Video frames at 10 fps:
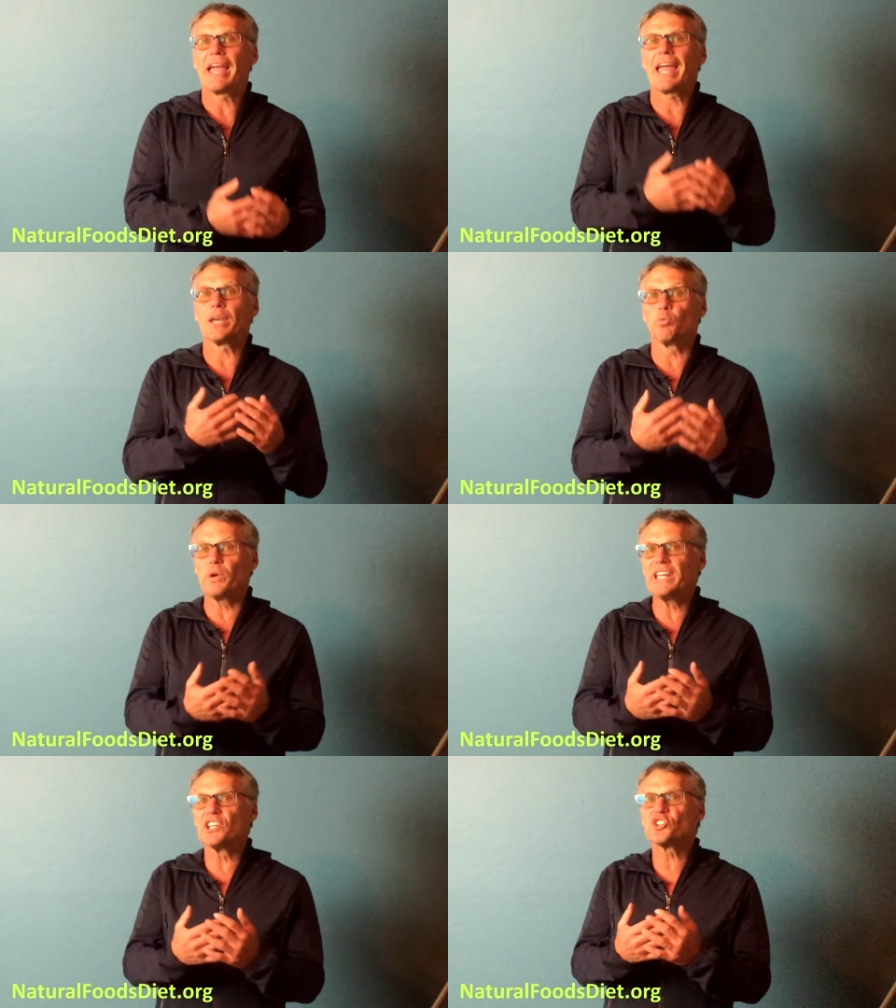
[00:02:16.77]
and
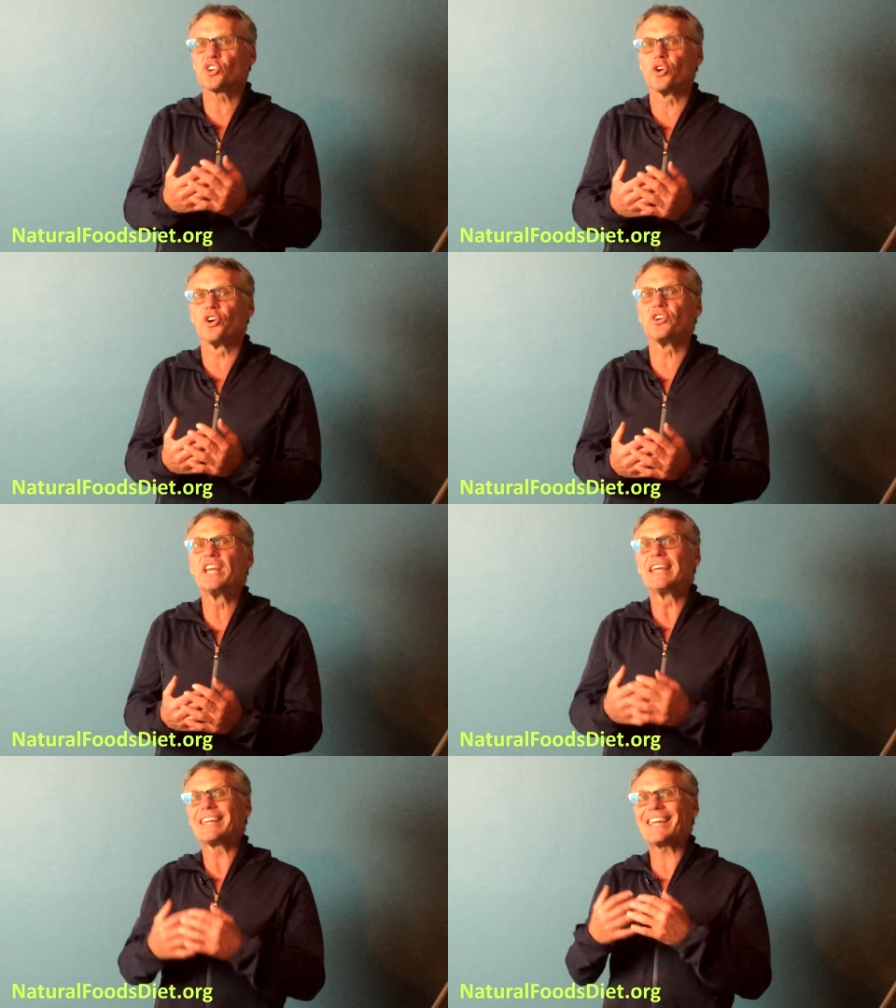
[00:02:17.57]
we in
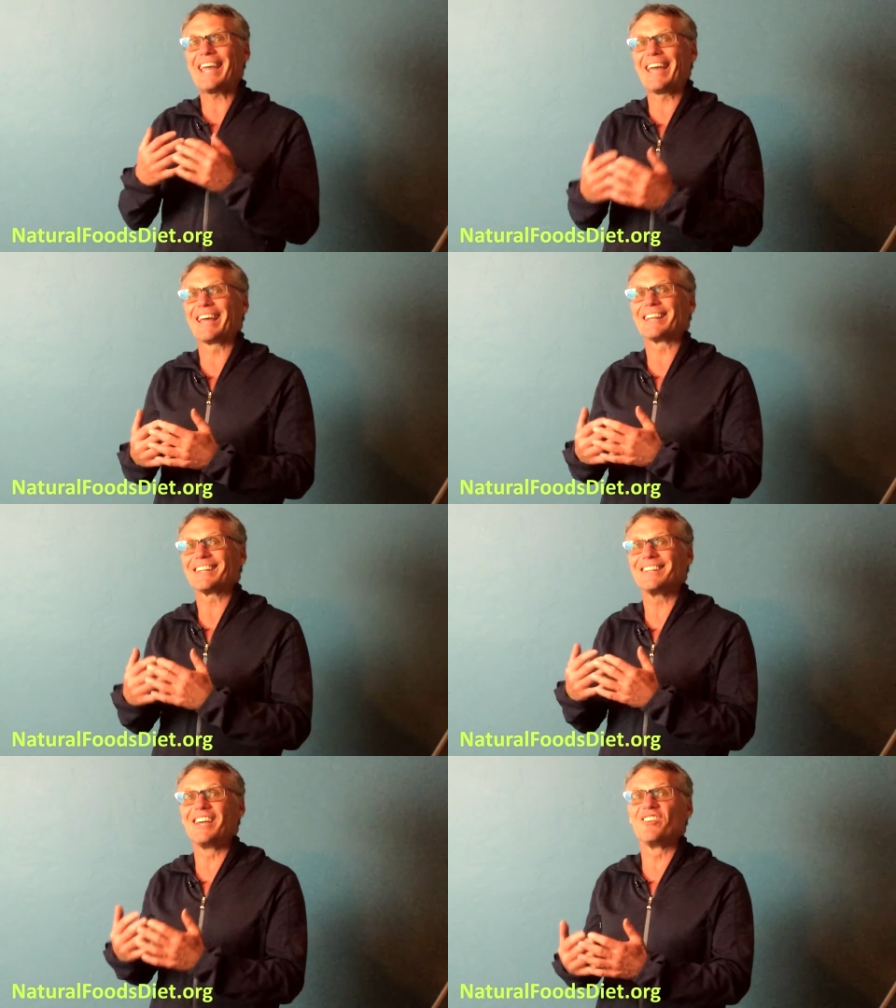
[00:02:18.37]
turn can't
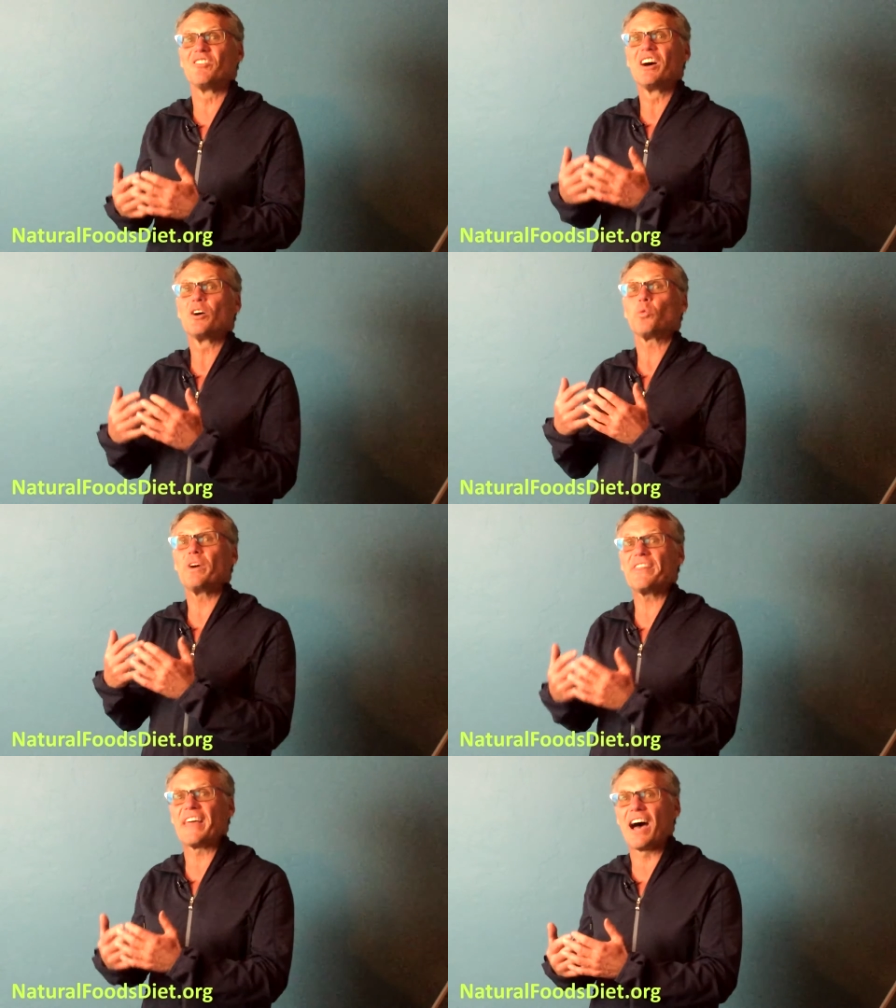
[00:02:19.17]
live
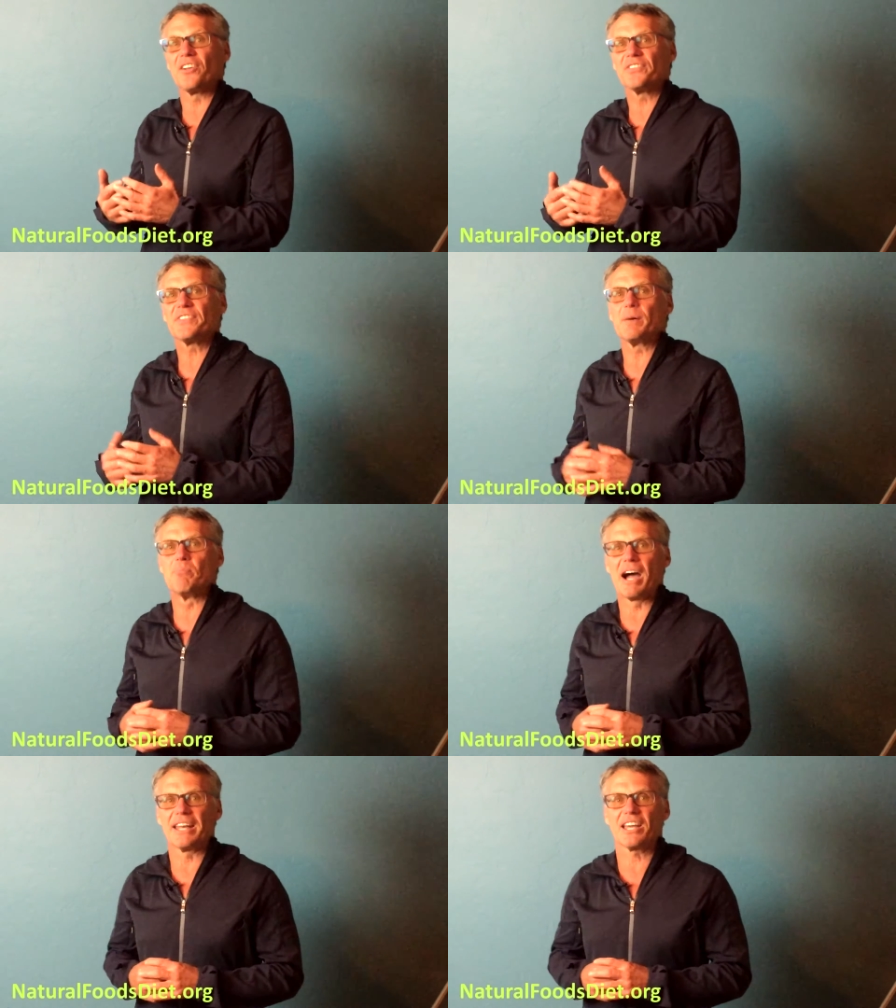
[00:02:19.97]
without the
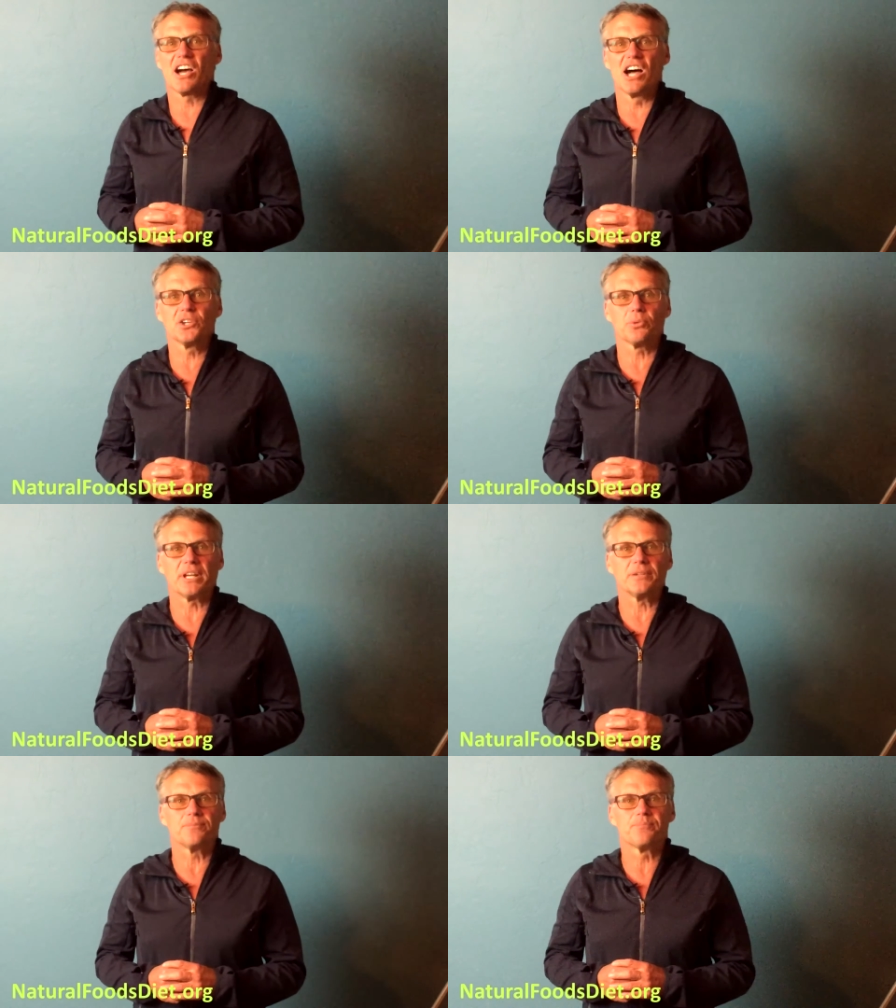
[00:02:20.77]

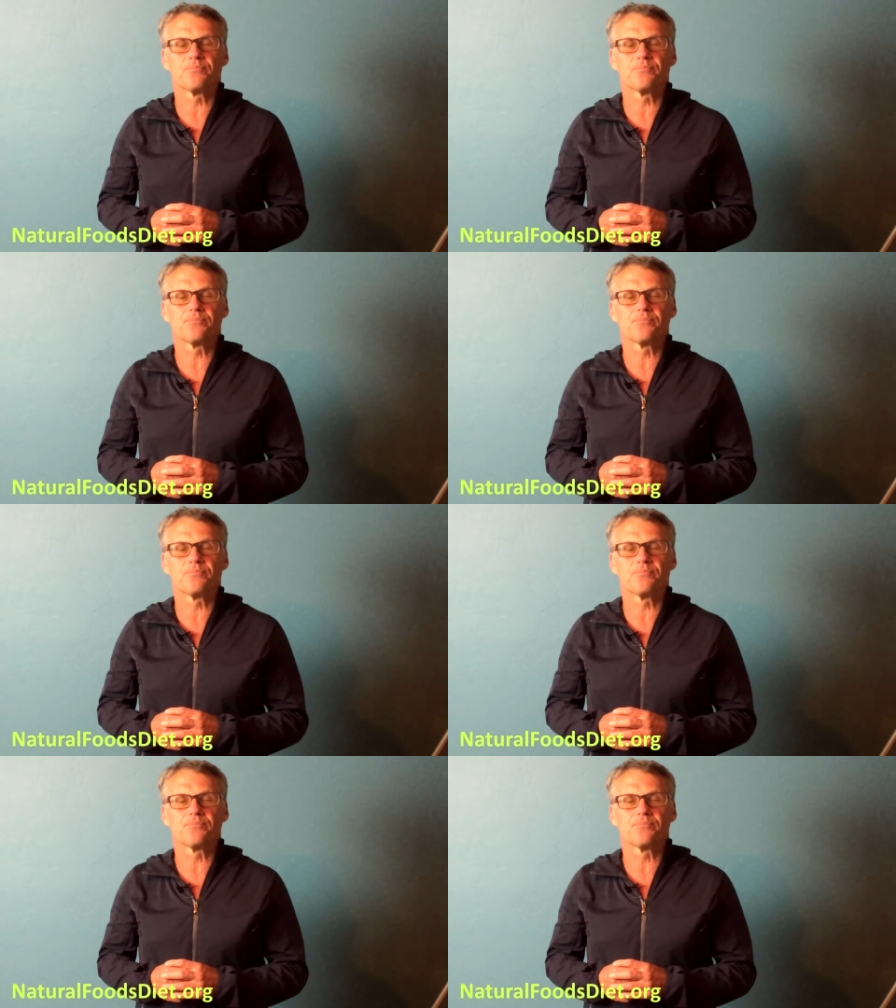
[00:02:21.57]
mitochondrion.